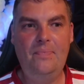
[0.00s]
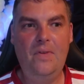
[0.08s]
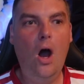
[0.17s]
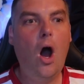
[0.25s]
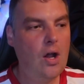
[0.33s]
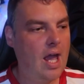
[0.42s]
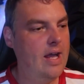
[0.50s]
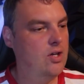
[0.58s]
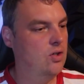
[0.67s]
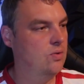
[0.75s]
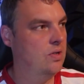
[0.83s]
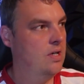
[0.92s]
Okay,
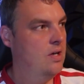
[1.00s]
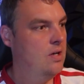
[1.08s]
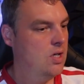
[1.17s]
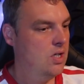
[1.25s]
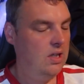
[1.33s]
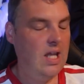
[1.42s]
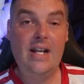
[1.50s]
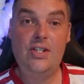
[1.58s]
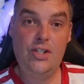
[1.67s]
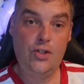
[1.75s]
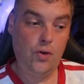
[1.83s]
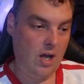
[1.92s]
cool. Let's
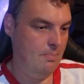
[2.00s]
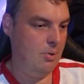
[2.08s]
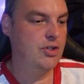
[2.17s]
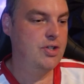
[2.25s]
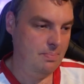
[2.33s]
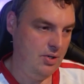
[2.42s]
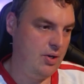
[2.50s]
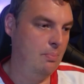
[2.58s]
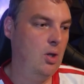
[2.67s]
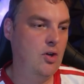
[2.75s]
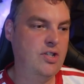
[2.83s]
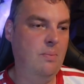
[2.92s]
try and put some building
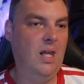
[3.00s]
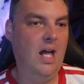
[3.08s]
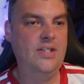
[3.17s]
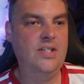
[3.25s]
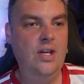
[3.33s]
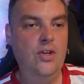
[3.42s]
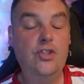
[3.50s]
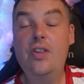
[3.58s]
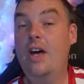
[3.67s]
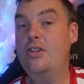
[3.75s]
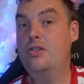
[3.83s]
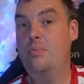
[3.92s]
blocks in place so
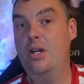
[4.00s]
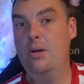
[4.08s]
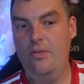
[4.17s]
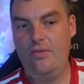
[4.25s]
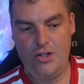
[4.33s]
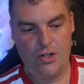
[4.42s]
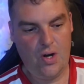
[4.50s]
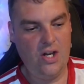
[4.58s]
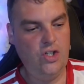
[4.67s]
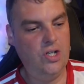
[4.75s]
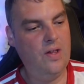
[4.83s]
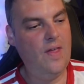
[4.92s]
that doesn't become a
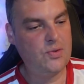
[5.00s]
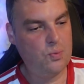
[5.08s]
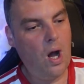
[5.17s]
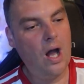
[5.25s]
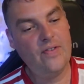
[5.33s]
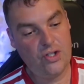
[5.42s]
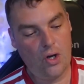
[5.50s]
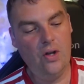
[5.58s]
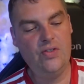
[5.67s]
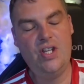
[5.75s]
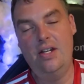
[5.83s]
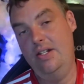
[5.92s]
frustration. And that's why this
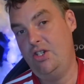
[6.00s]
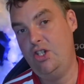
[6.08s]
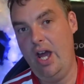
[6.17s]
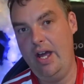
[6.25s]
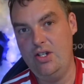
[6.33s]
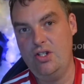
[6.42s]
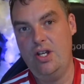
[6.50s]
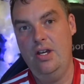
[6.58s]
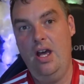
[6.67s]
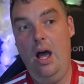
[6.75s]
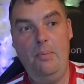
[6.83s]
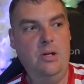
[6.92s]
content has changed.
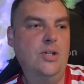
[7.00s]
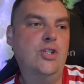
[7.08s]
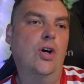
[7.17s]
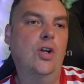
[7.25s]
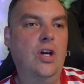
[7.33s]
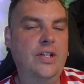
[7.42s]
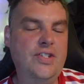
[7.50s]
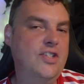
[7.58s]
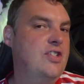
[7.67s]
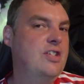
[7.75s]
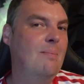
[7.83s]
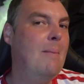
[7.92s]
I'm going to be totally honest. This
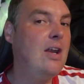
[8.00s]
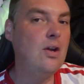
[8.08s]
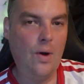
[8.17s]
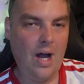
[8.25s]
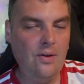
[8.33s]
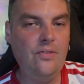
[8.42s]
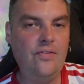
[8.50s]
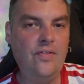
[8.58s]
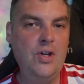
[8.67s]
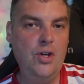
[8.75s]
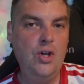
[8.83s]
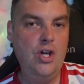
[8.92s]
is a mental health
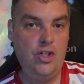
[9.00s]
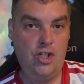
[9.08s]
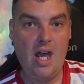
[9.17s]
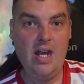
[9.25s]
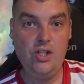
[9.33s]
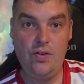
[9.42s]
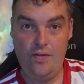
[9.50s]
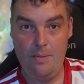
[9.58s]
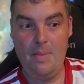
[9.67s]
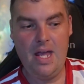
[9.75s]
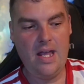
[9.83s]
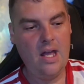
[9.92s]
change for
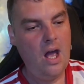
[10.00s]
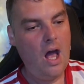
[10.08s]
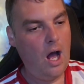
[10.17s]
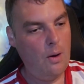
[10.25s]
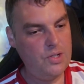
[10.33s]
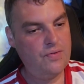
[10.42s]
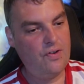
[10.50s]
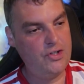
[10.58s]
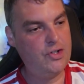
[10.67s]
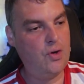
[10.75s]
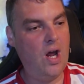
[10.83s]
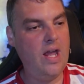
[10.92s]
me. I was
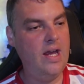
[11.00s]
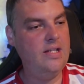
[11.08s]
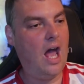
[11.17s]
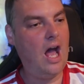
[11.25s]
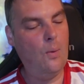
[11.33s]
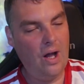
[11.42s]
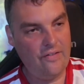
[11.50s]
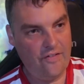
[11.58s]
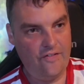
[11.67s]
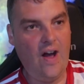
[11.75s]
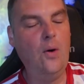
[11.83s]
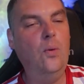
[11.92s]
frustrated how I
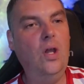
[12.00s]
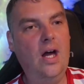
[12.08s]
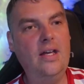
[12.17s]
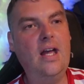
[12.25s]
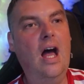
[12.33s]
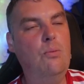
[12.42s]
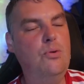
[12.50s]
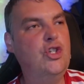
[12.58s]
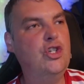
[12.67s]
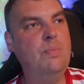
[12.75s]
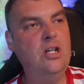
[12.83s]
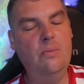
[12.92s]
felt like I was just
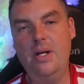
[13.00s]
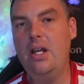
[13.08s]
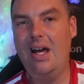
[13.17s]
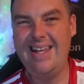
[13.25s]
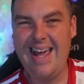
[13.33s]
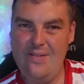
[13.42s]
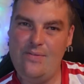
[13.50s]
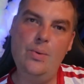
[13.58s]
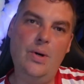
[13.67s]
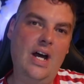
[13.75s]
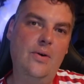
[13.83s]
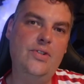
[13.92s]
becoming like everyone
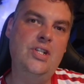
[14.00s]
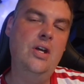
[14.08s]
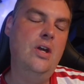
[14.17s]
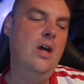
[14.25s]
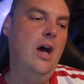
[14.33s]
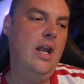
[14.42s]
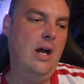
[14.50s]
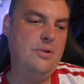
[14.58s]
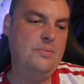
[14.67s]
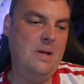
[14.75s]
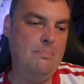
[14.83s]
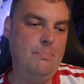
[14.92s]
else, and I was
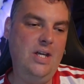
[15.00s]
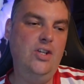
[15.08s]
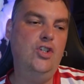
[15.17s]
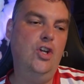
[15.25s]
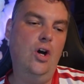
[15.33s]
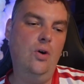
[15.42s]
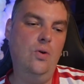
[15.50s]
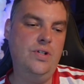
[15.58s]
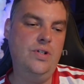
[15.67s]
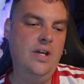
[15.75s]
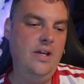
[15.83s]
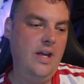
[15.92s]
being pigeonholed
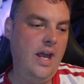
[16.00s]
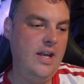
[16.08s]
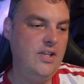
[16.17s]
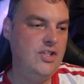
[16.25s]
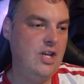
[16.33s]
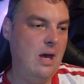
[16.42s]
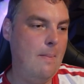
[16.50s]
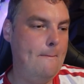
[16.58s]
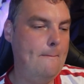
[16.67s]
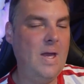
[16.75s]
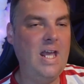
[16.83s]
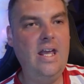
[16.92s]
into
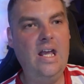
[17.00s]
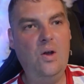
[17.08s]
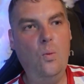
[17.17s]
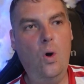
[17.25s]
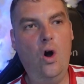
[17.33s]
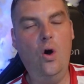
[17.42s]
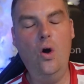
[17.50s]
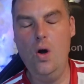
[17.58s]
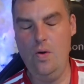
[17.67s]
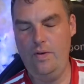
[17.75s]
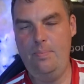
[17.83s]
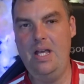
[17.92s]
being what
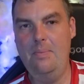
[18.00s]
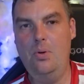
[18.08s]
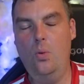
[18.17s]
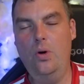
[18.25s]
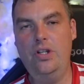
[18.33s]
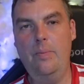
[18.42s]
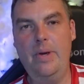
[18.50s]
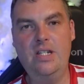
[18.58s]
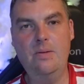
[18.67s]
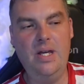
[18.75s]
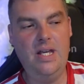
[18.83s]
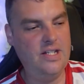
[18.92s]
other people wanted me to
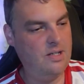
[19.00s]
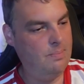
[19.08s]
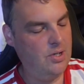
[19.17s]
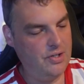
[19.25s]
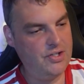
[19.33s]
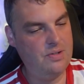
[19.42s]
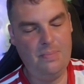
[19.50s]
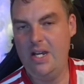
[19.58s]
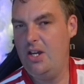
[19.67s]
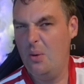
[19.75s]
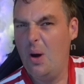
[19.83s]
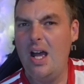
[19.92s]
be as opposed to being
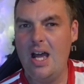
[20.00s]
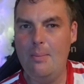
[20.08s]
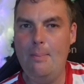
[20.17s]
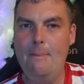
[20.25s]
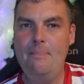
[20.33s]
who I am.